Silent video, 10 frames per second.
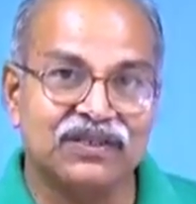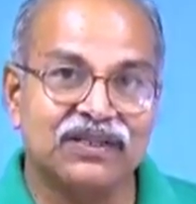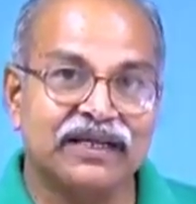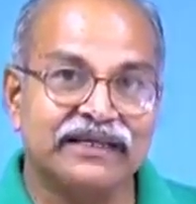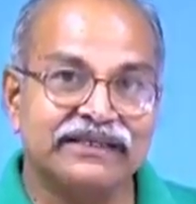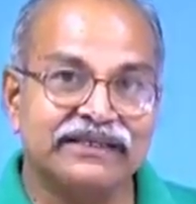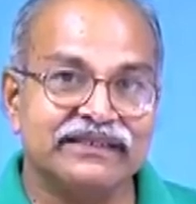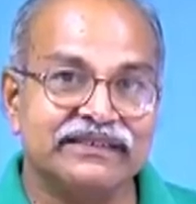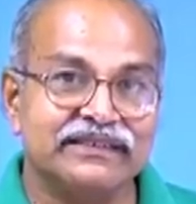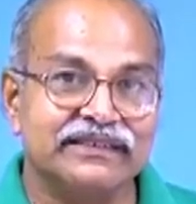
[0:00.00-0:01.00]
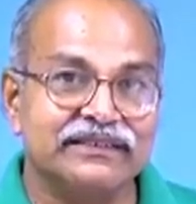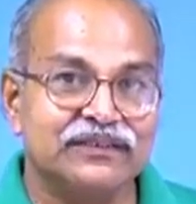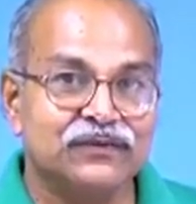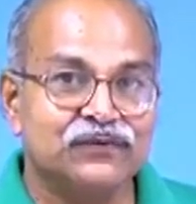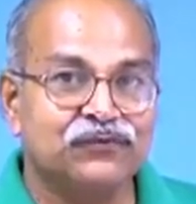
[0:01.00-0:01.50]
Light
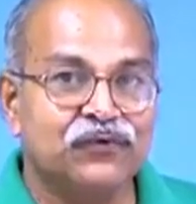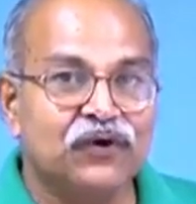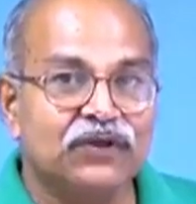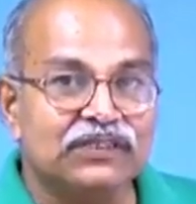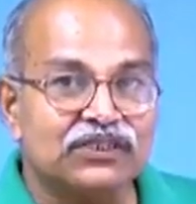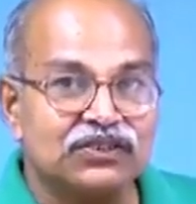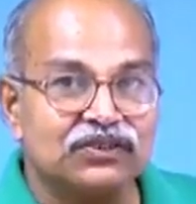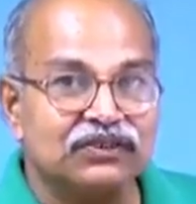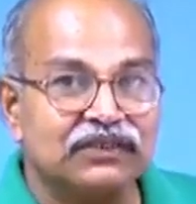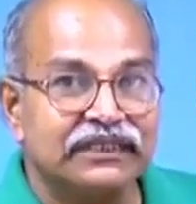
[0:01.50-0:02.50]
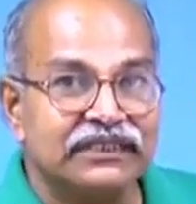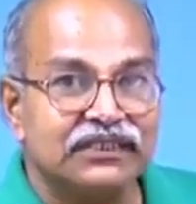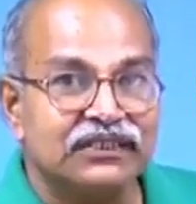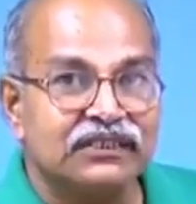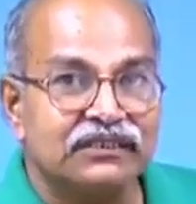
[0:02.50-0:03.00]
falls on
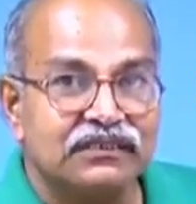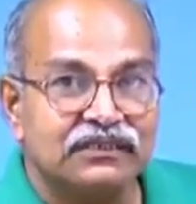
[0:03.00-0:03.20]
this